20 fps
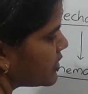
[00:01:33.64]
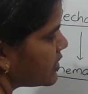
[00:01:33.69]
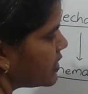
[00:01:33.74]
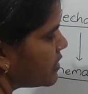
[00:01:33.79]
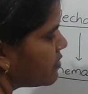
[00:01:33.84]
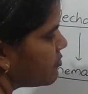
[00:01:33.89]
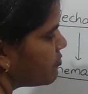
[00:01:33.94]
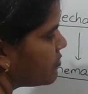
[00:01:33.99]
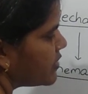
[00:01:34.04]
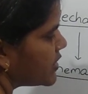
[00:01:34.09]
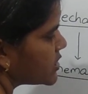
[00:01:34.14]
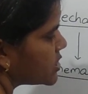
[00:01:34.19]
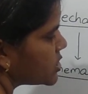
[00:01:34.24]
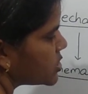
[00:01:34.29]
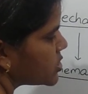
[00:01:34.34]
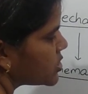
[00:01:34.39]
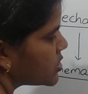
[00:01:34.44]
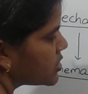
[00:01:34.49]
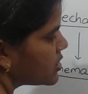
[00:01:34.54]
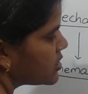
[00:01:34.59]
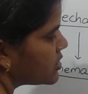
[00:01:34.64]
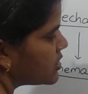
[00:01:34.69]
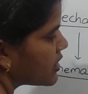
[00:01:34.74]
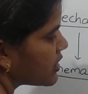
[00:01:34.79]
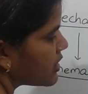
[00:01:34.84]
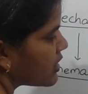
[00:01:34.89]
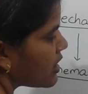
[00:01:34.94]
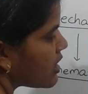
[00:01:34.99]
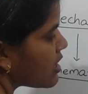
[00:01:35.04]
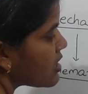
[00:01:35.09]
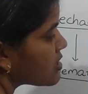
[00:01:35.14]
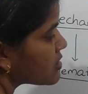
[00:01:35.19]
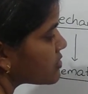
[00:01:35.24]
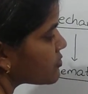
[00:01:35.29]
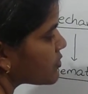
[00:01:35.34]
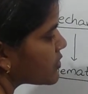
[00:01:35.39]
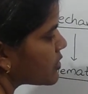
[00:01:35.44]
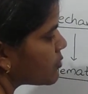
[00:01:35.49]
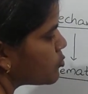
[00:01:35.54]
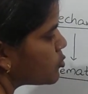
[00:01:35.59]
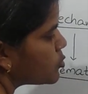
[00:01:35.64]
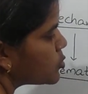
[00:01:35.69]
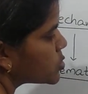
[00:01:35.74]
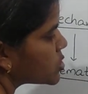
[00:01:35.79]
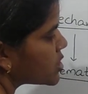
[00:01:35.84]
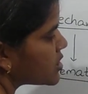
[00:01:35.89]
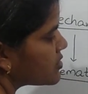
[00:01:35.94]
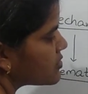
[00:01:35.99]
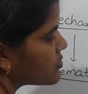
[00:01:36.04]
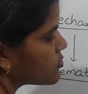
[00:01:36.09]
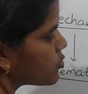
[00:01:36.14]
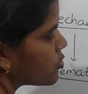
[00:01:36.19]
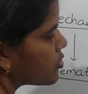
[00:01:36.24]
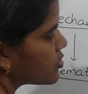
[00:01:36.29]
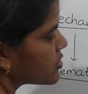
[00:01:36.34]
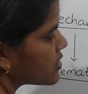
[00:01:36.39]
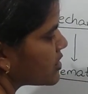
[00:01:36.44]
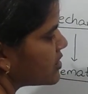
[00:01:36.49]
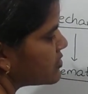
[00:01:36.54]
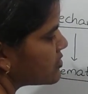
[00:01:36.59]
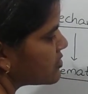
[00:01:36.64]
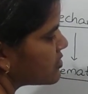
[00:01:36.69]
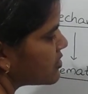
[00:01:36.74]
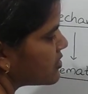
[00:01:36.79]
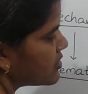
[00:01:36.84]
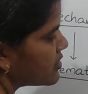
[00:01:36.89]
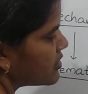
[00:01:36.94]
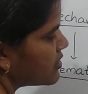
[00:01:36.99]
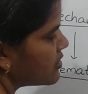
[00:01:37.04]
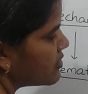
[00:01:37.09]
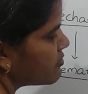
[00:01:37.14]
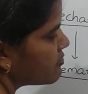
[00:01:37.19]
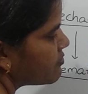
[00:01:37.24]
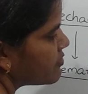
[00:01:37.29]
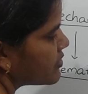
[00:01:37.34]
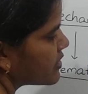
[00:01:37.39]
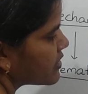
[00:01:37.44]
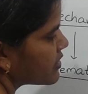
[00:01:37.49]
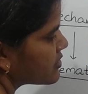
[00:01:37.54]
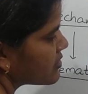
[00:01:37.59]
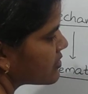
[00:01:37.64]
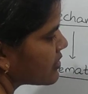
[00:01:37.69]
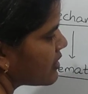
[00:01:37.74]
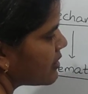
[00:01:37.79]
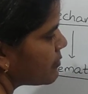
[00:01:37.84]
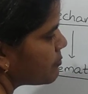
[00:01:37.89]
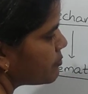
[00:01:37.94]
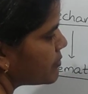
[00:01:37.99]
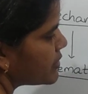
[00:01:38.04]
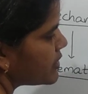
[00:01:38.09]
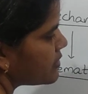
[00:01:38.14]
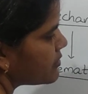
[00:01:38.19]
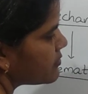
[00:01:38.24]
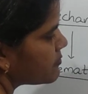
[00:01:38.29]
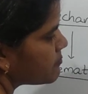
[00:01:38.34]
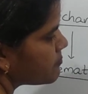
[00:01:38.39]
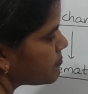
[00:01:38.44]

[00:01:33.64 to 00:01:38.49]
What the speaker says: in which the cause for the motion is not considered. For example,